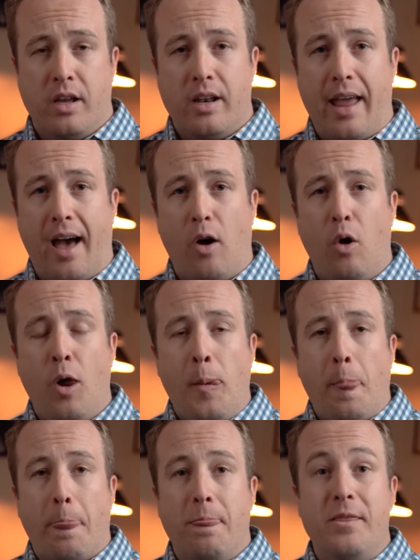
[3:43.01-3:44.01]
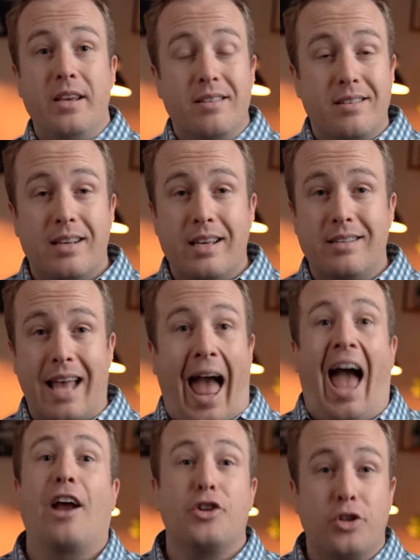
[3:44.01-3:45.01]
Now, this is
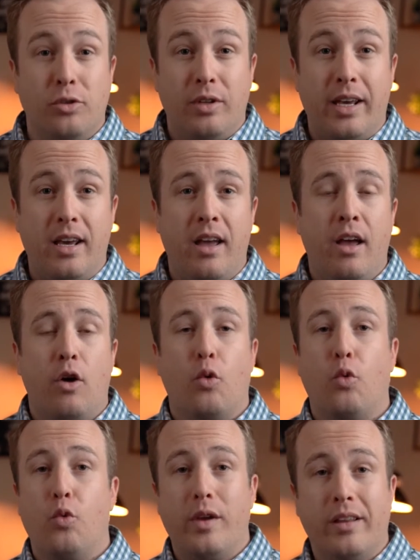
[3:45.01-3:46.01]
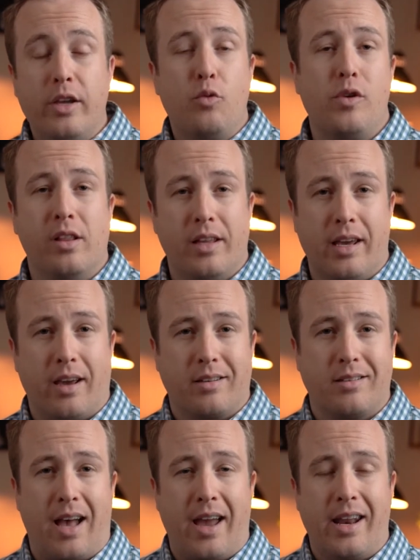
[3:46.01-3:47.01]
actually really, really
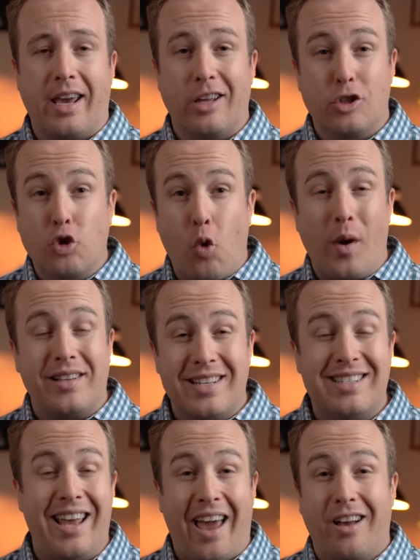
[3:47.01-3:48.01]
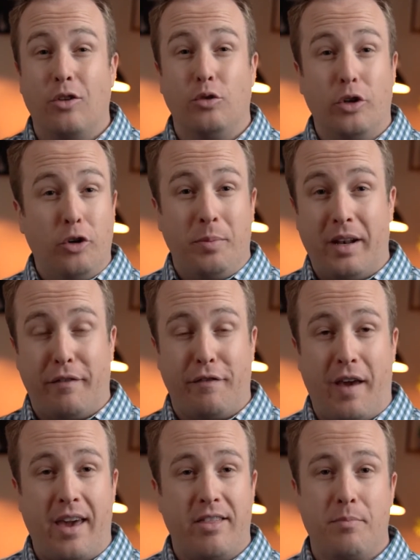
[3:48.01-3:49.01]
exciting. It's going to take a little bit of
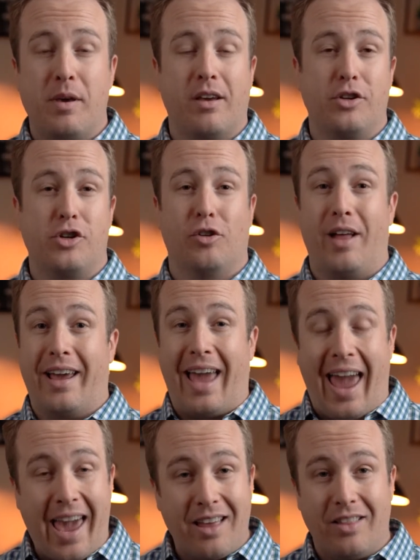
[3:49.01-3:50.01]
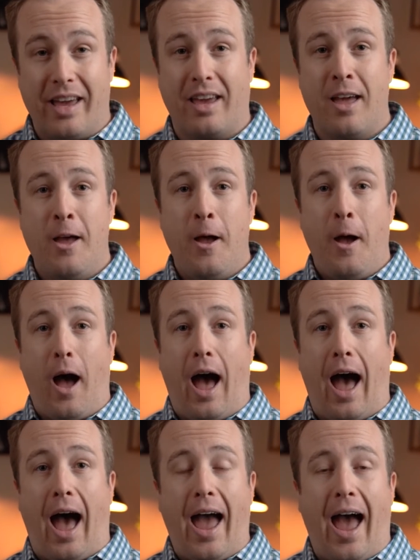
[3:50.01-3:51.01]
faith, because you're like, hey,
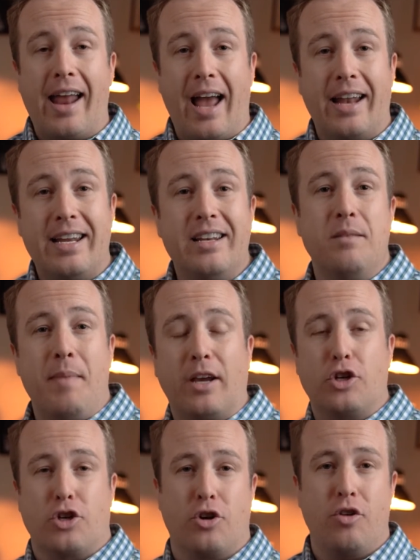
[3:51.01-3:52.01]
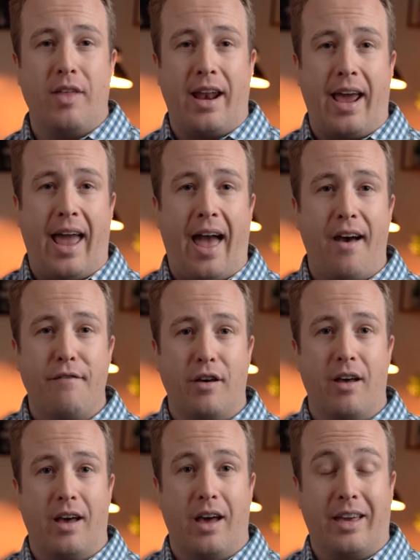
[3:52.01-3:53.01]
I need to make sure that I have
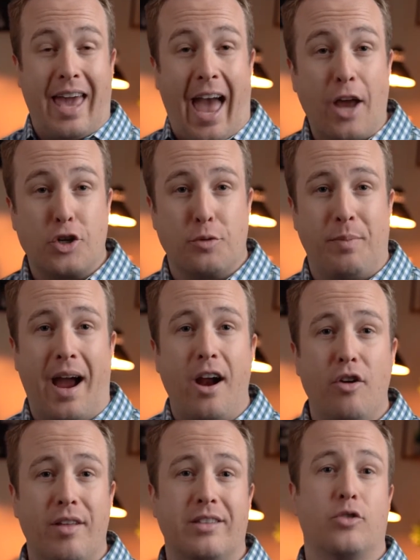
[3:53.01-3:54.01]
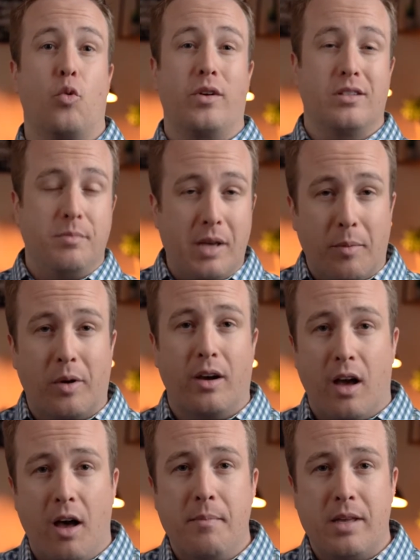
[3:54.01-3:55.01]
a cash buyer that's going to be able to
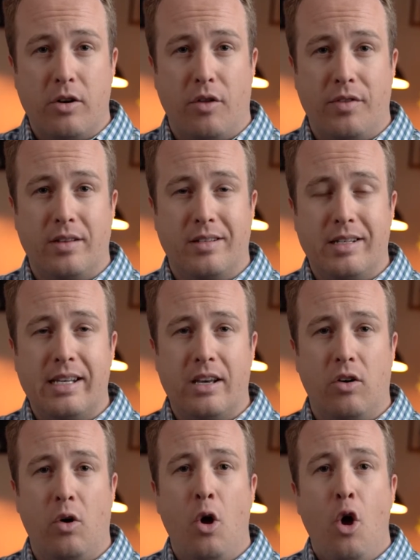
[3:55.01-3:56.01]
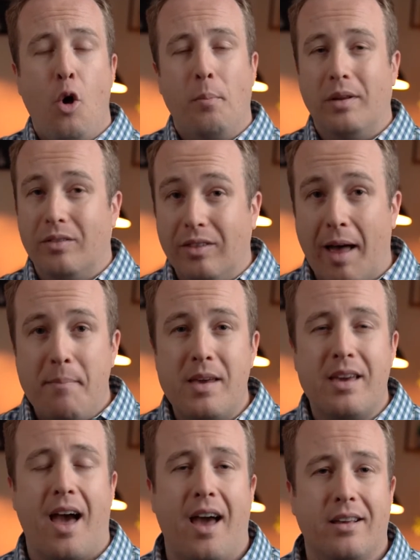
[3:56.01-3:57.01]
come in on this deal. But let me,
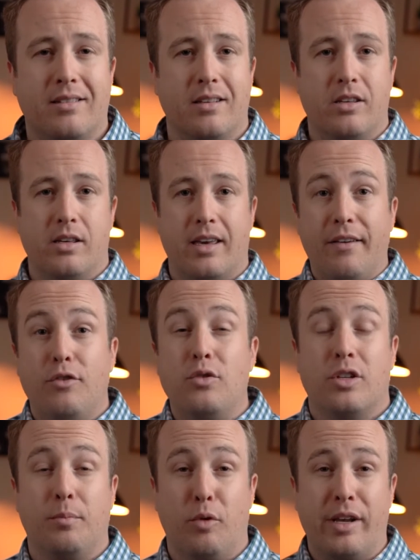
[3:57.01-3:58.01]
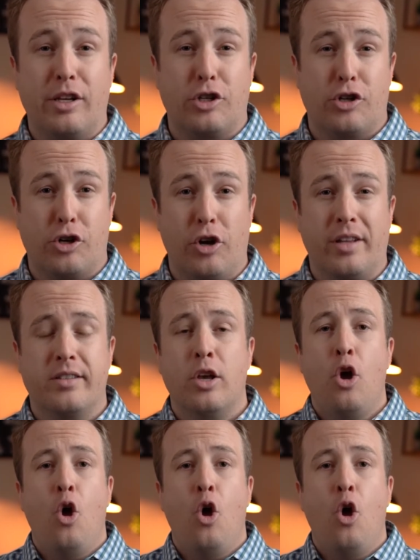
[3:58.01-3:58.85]
guys, give you some reassurance.